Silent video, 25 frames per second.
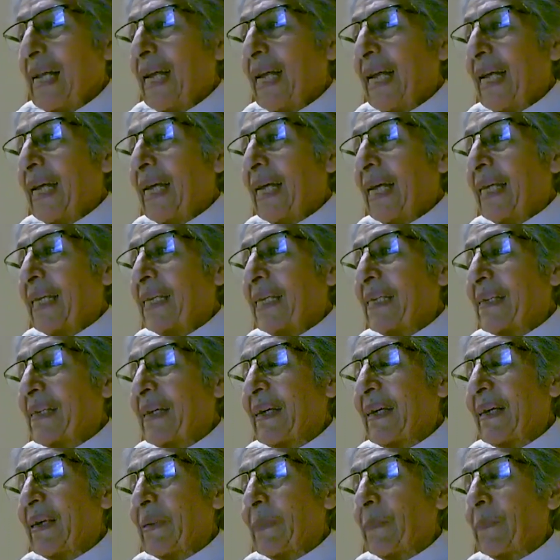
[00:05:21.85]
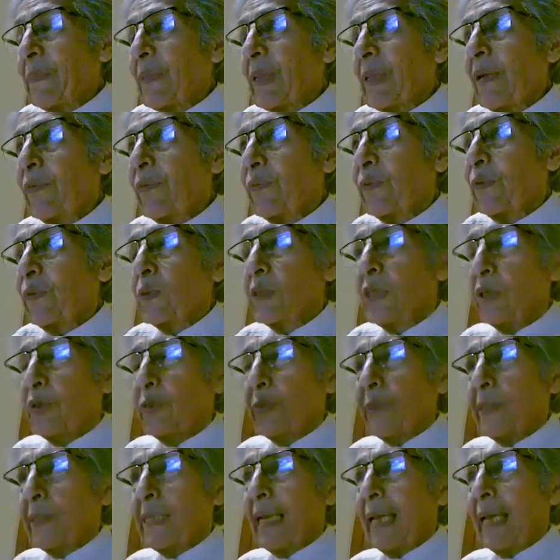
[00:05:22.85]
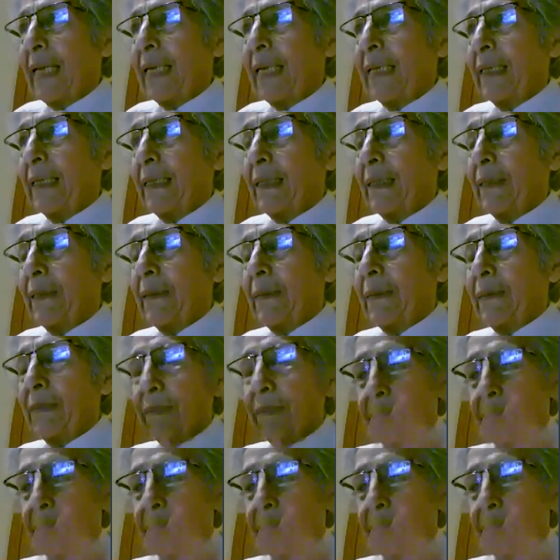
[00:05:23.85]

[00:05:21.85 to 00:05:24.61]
And of course, it was like a